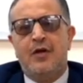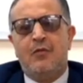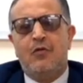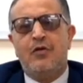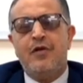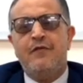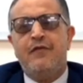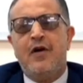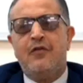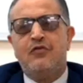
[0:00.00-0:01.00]
More than
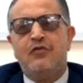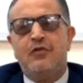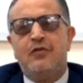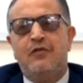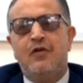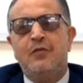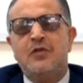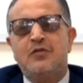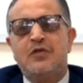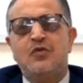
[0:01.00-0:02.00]
5 joint
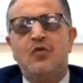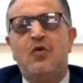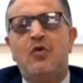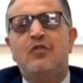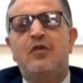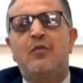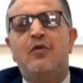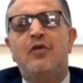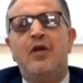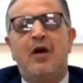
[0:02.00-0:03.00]
involvements was so-called as a
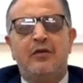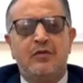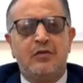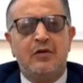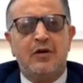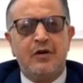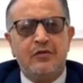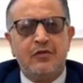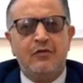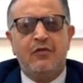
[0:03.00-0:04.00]

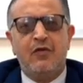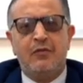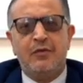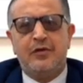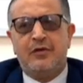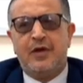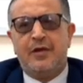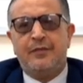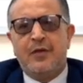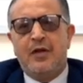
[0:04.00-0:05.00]
polyarticular involvement.
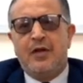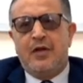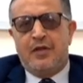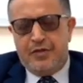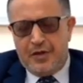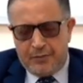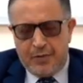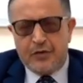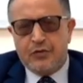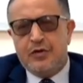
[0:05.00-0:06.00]
Okay. Third
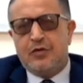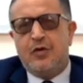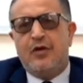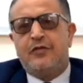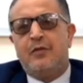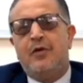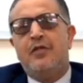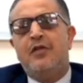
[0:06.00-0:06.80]
part, you need to ask about